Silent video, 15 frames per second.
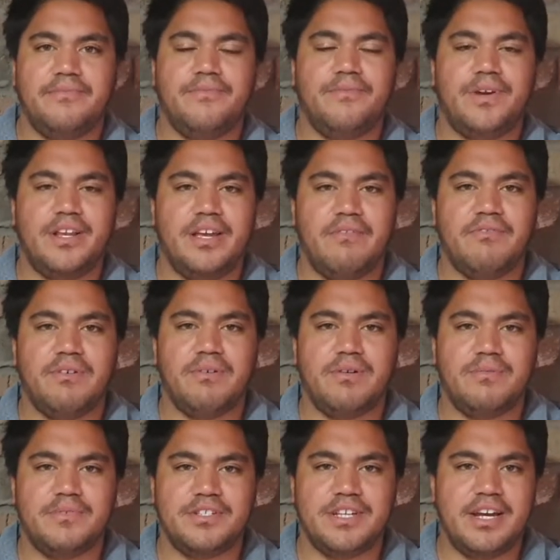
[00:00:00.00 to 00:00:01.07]
when everyone
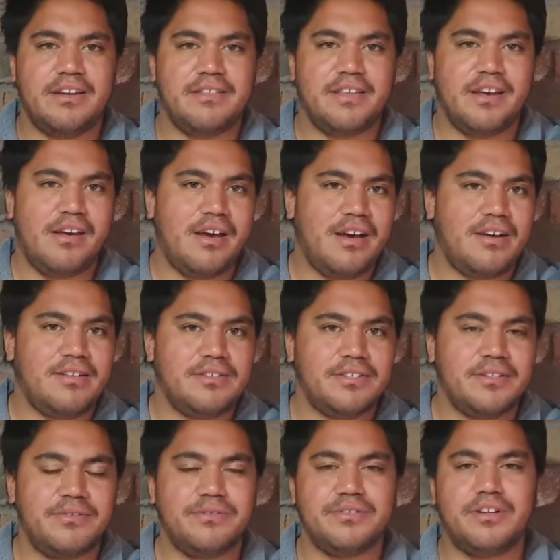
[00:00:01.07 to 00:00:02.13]
was out of the house
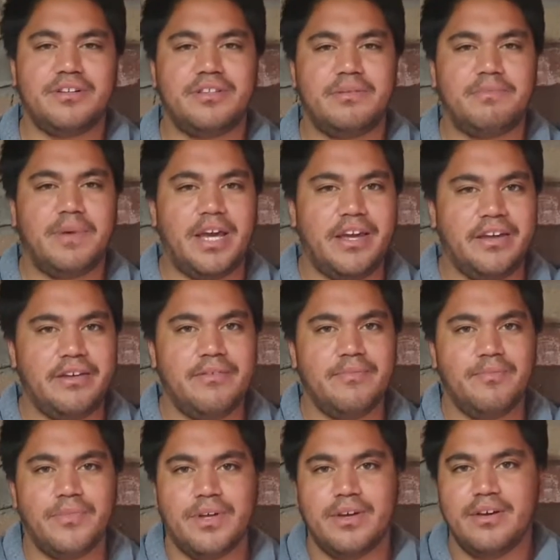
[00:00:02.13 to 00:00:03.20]
and it was only me,
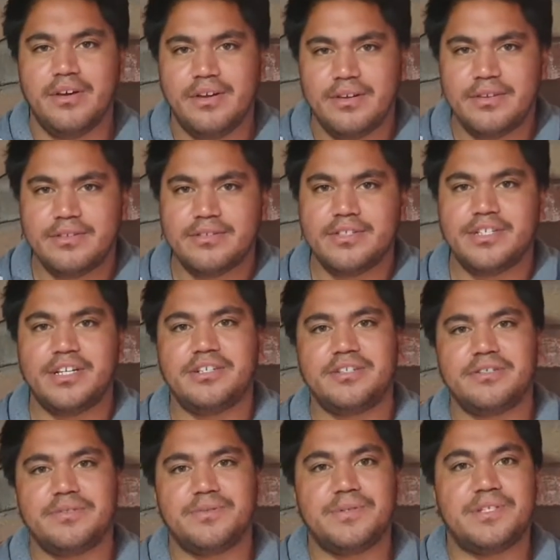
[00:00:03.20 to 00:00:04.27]

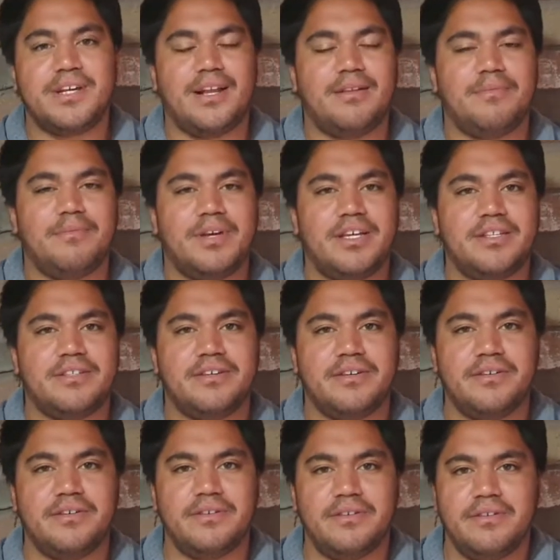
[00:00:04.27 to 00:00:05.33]
Jesus was telling me
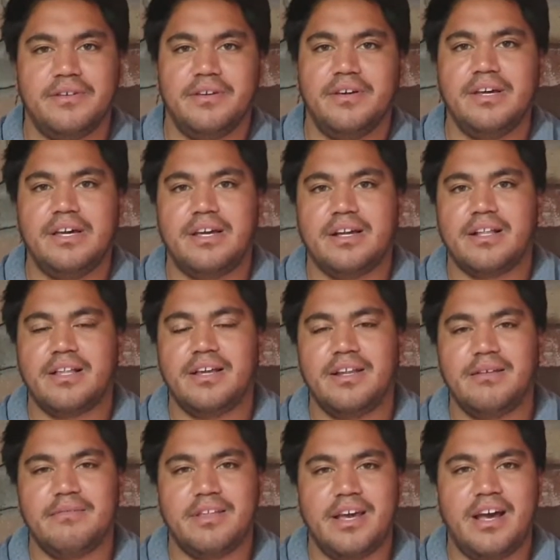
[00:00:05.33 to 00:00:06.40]
to clean
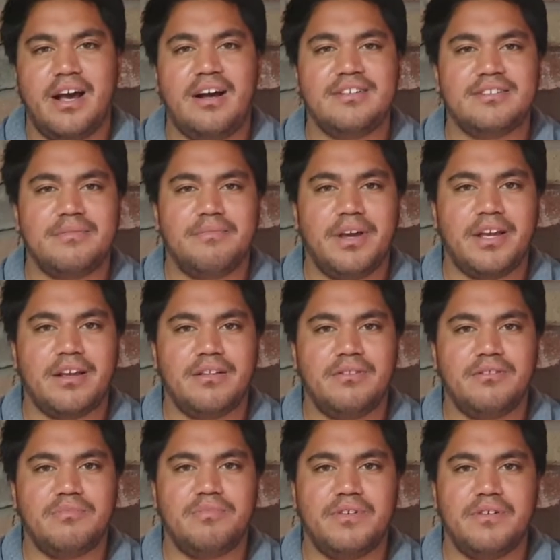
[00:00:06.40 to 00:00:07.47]
up the house and make it
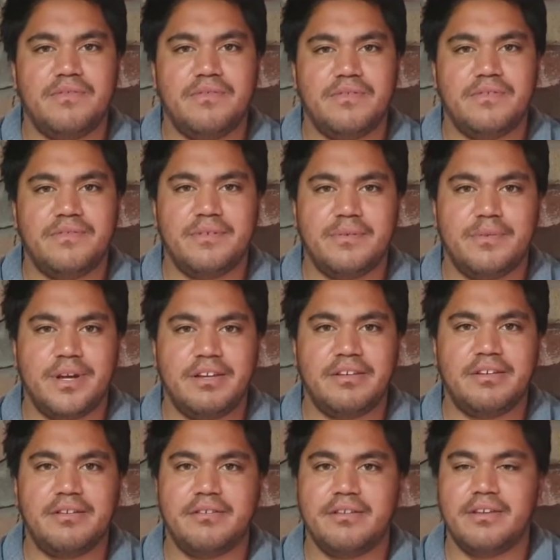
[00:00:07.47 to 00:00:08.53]
look beautiful for
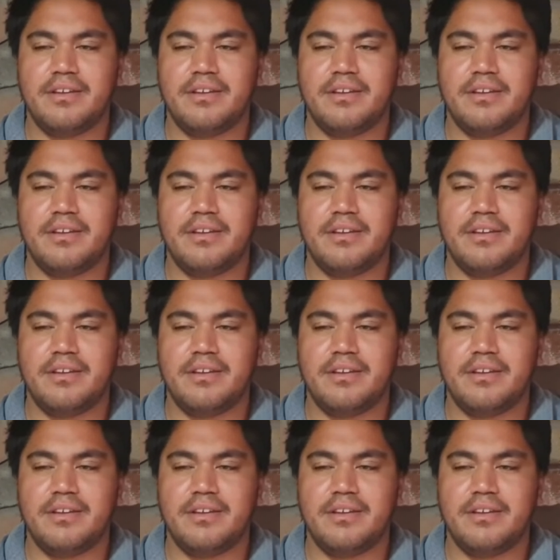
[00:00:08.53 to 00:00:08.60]
when